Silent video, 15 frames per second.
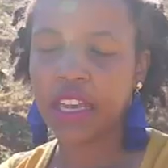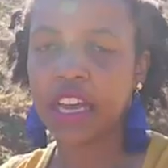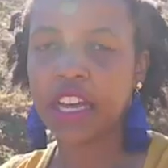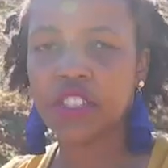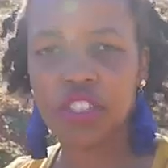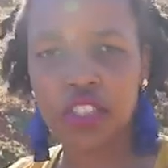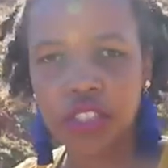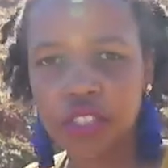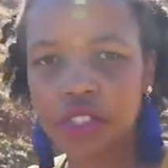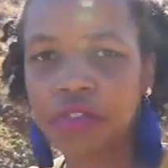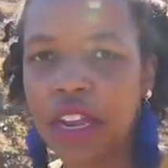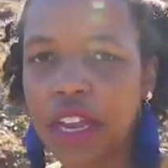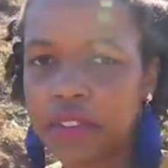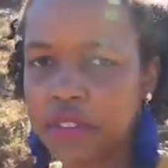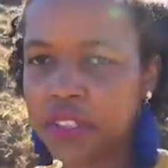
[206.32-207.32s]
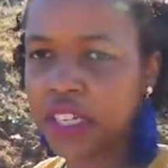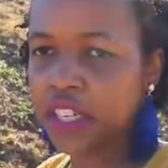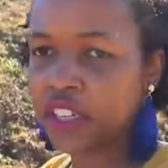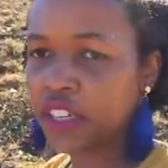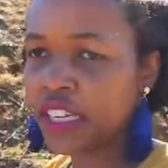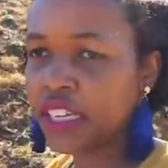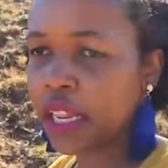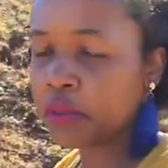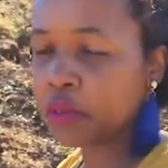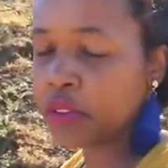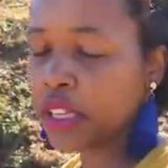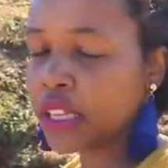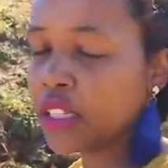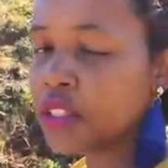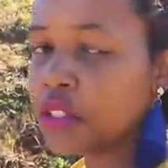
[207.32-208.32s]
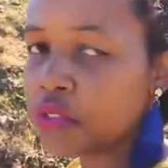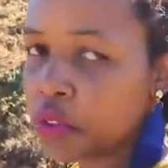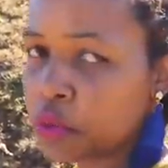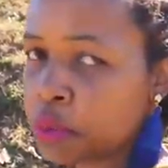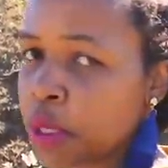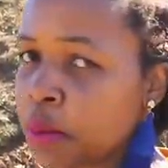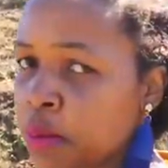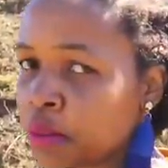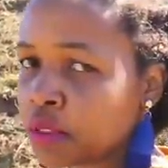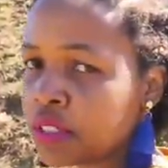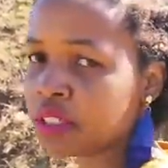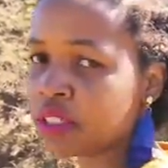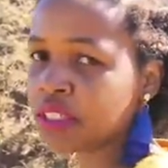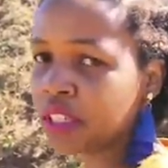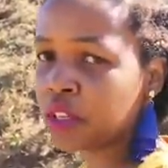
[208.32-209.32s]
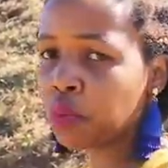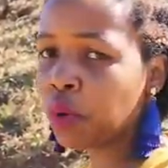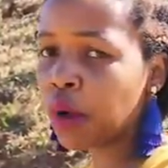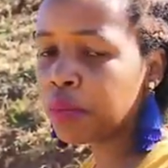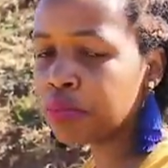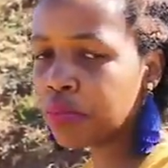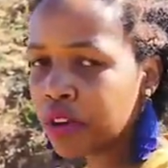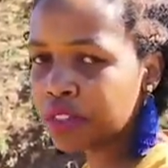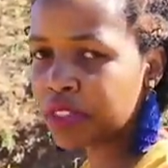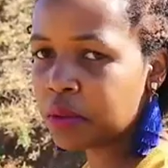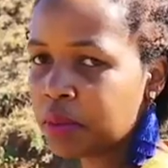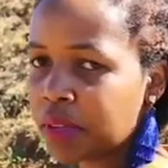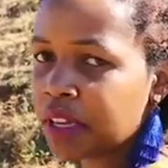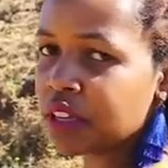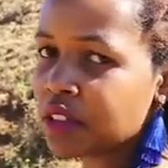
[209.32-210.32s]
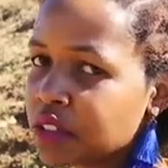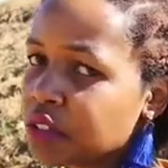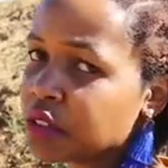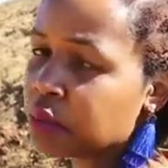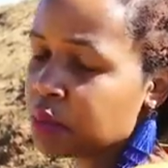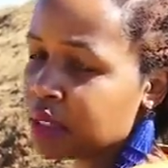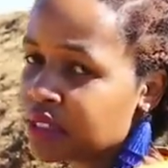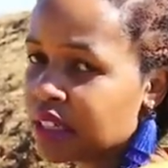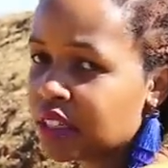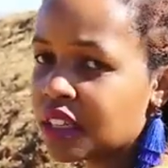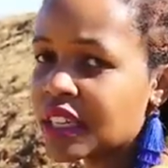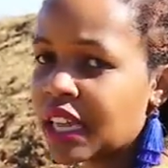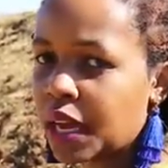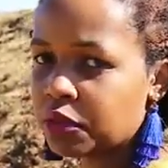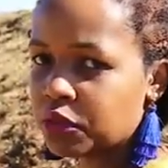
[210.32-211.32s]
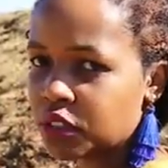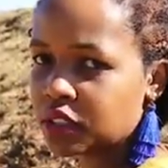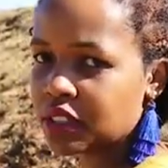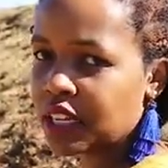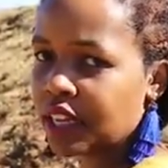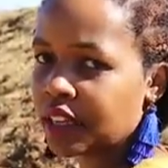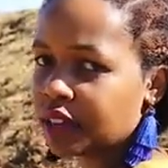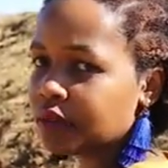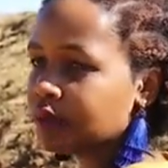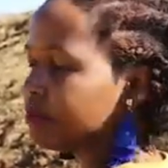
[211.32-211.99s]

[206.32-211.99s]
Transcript: I just arrived here and I'm going to interview people to see what brought them here to the Mandela Capture site.